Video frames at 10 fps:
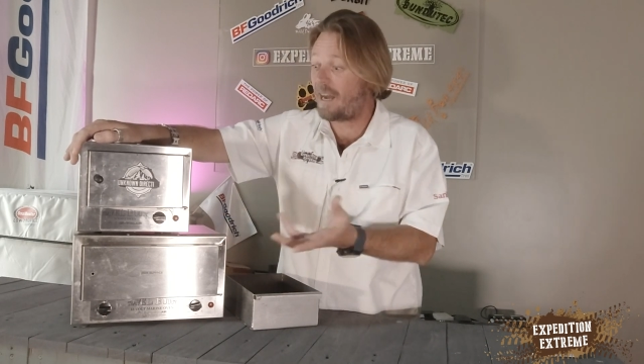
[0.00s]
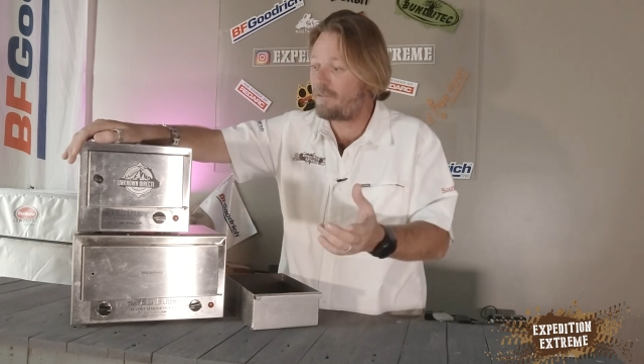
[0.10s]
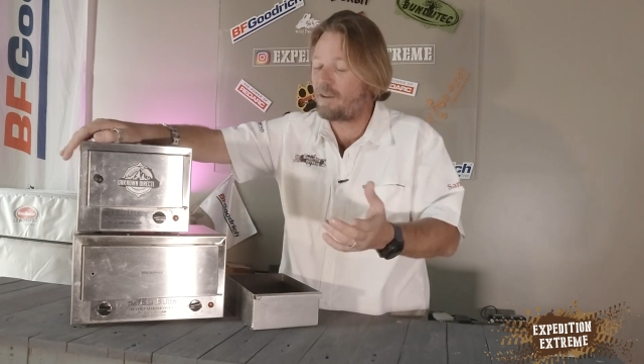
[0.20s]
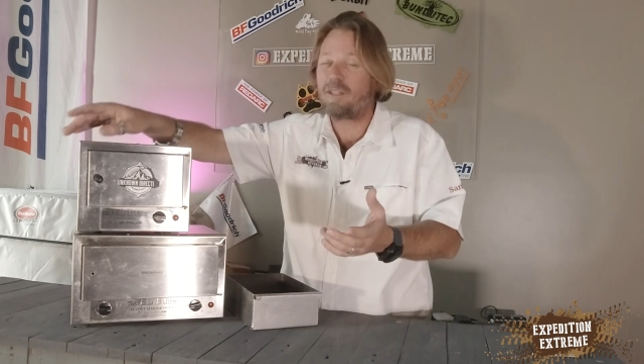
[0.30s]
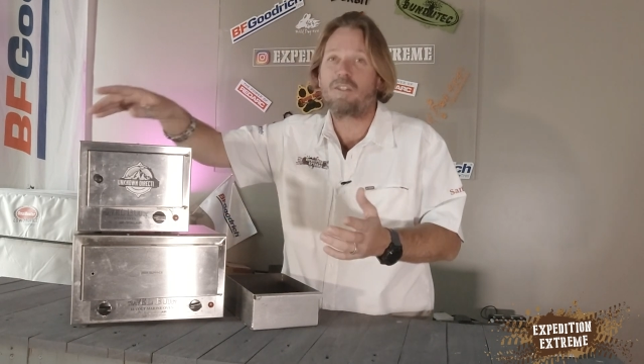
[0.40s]
I
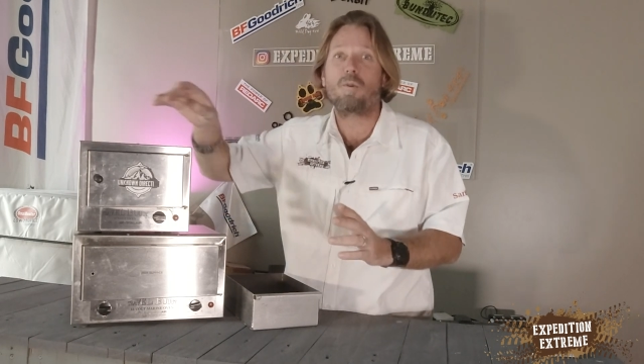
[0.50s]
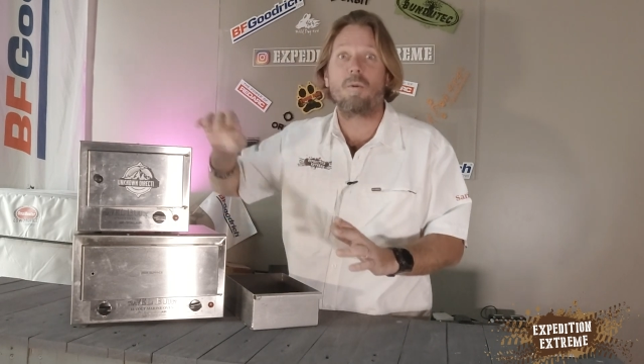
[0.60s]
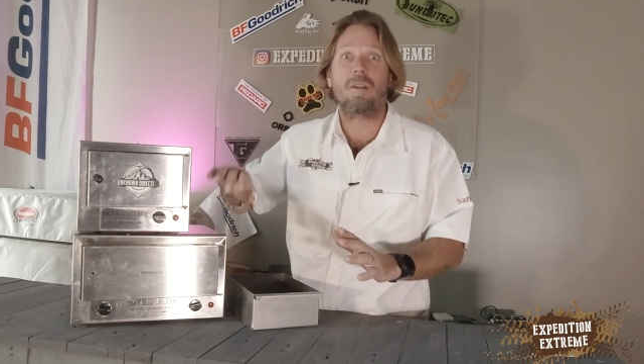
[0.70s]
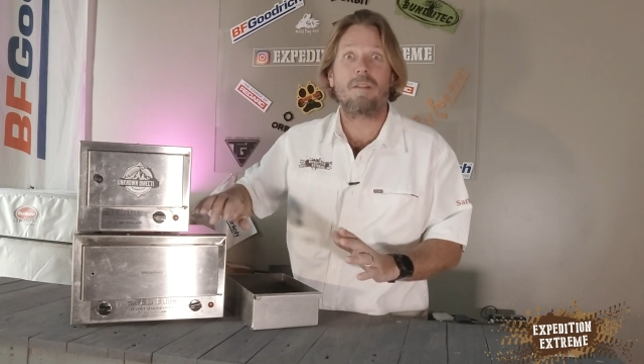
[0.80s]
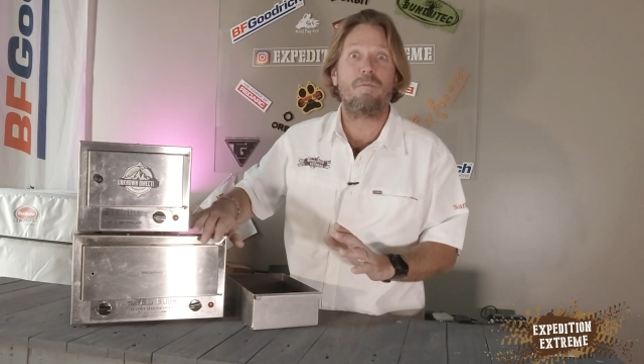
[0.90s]
haven't even
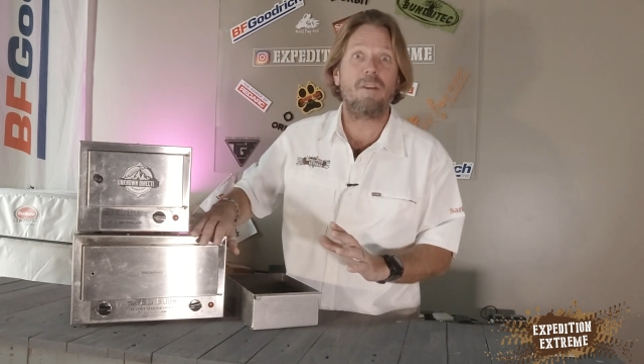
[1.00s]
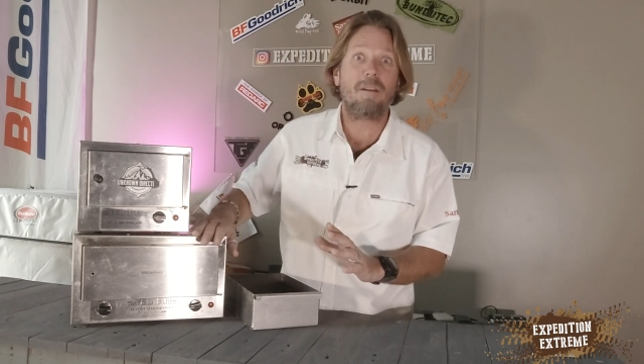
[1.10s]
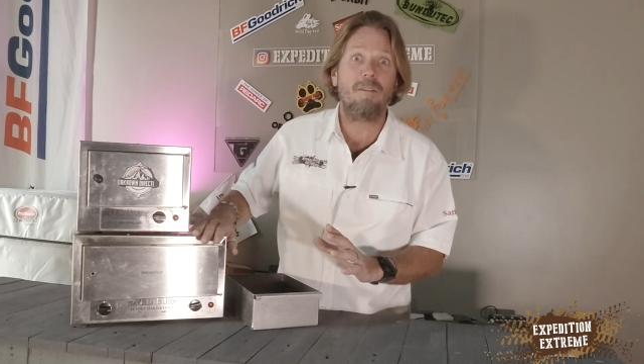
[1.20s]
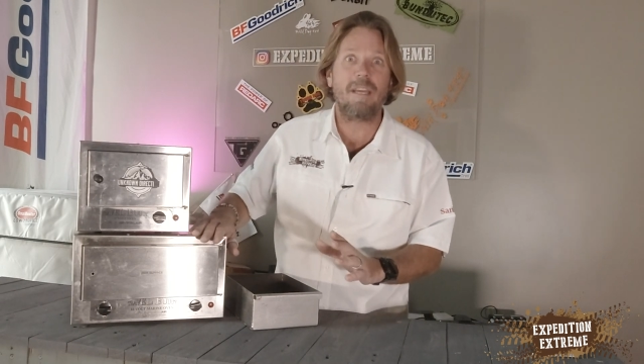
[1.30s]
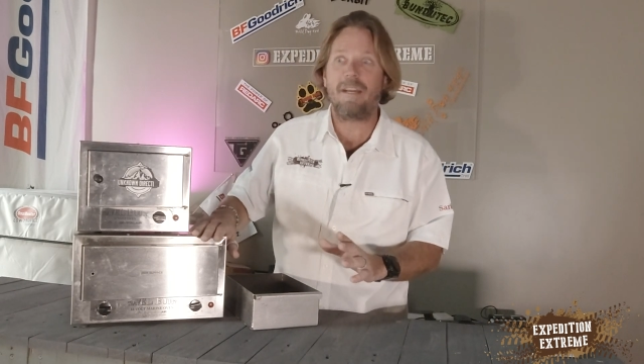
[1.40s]
installed it in the
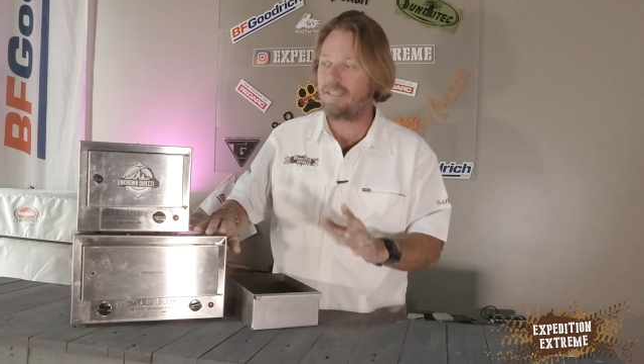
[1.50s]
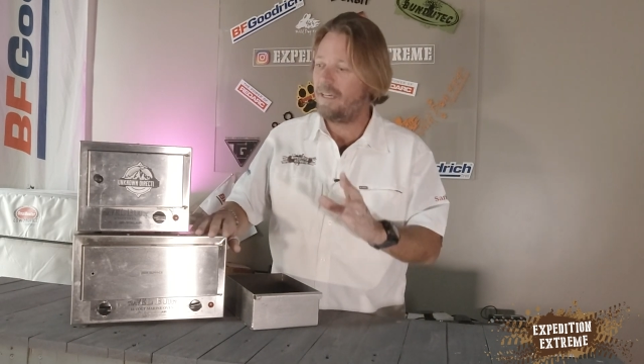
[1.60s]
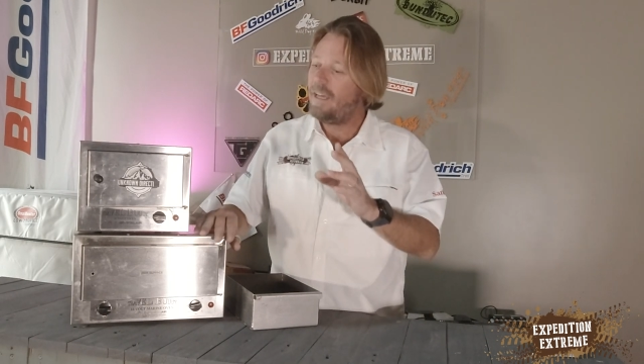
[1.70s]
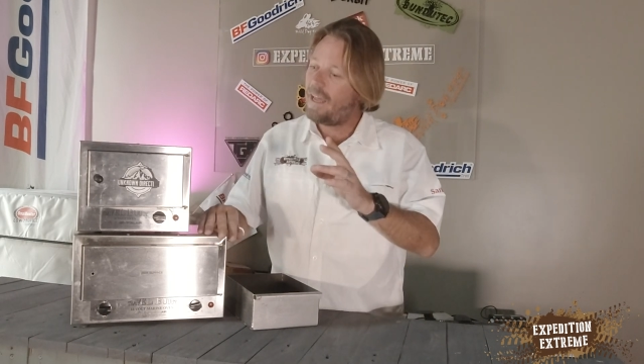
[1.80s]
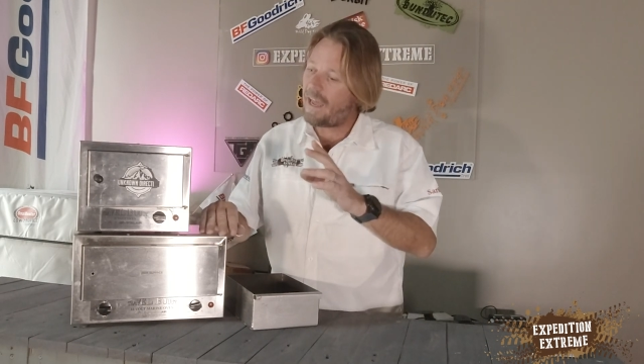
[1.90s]
vehicle yet,
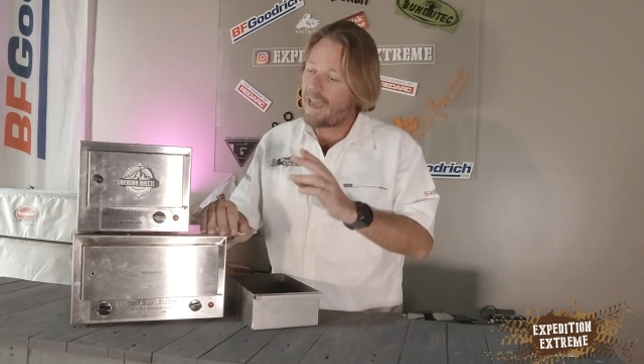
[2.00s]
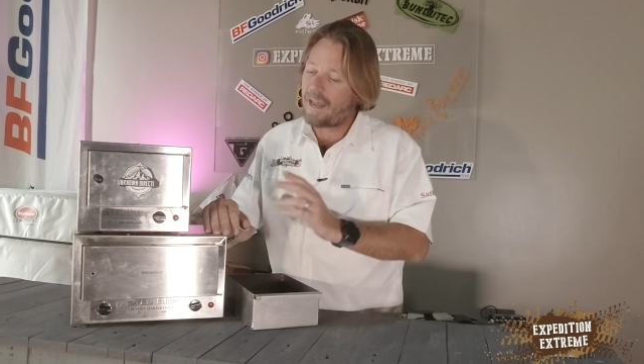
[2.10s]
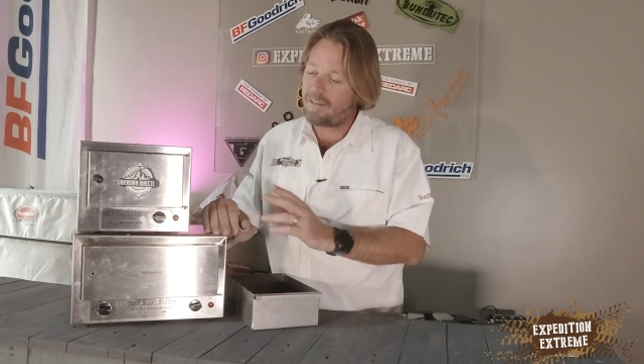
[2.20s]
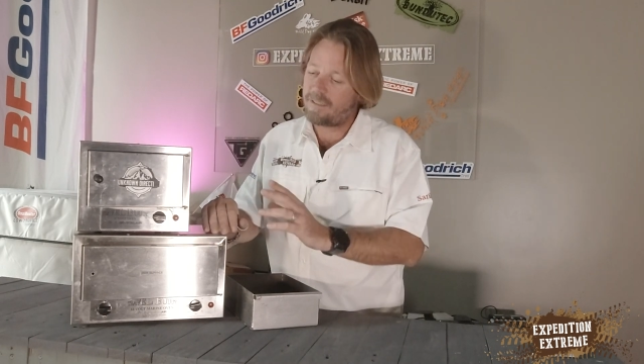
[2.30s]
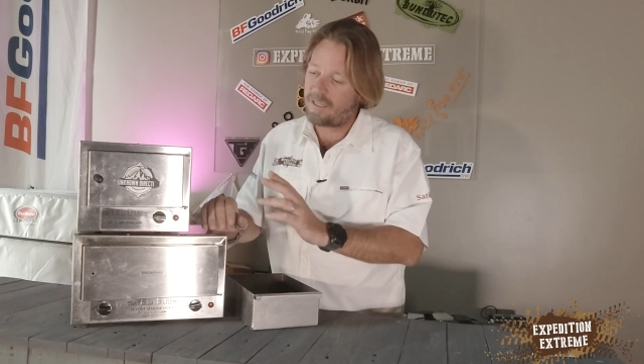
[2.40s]

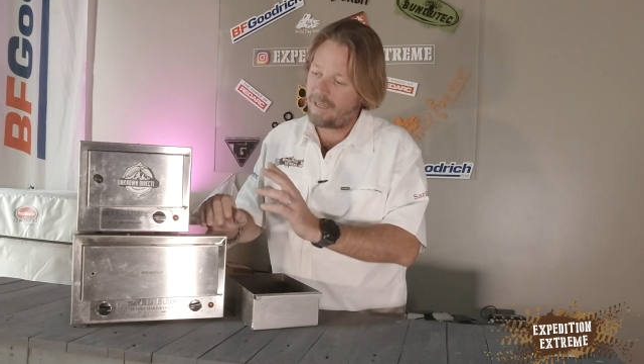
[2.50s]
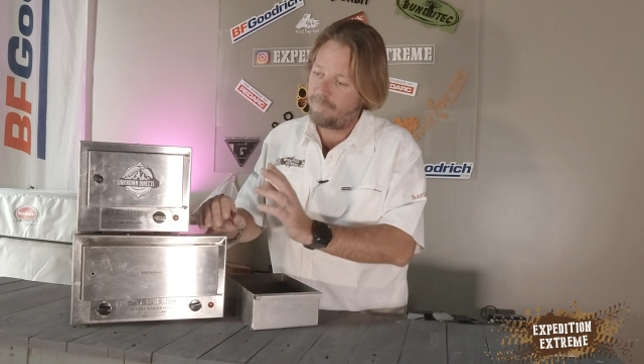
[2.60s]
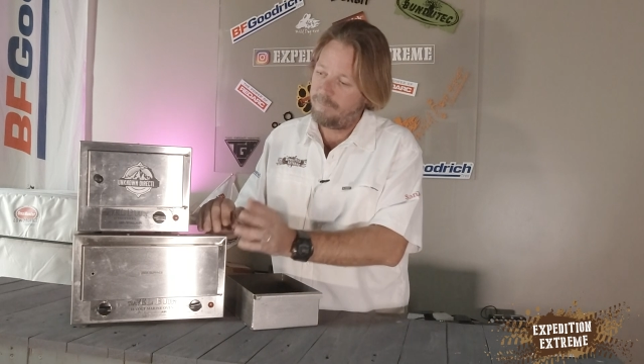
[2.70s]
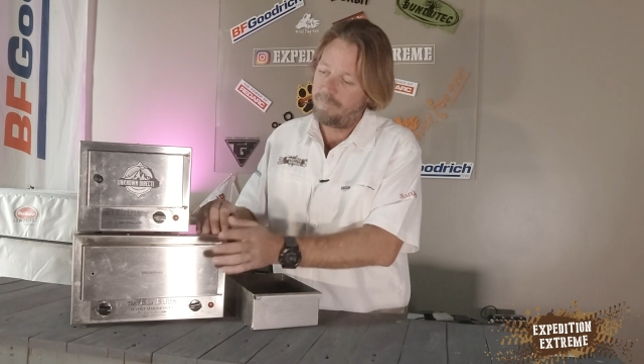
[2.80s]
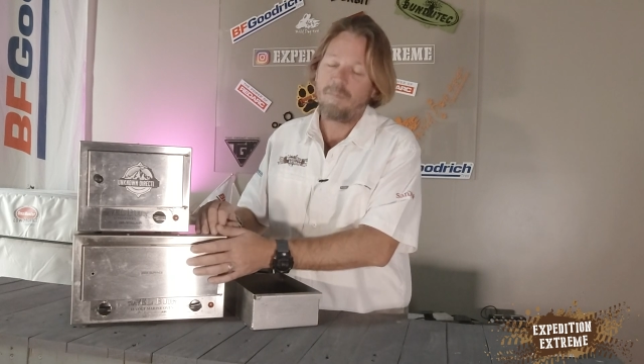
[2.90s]

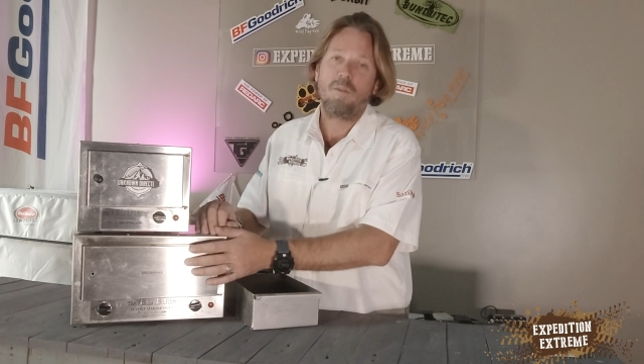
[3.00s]
and